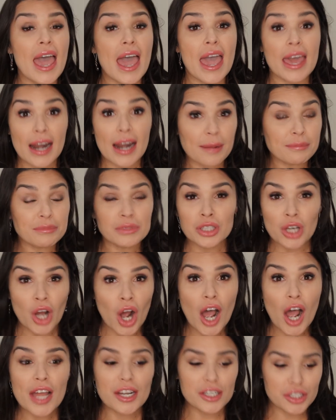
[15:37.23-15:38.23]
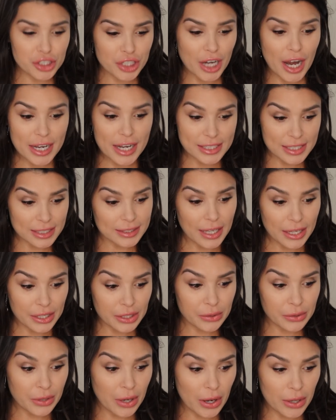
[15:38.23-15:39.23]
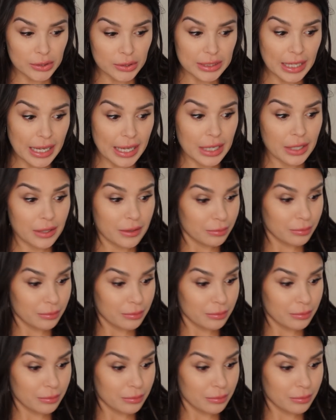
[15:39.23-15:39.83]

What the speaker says: And I'm not shy to let you know, like,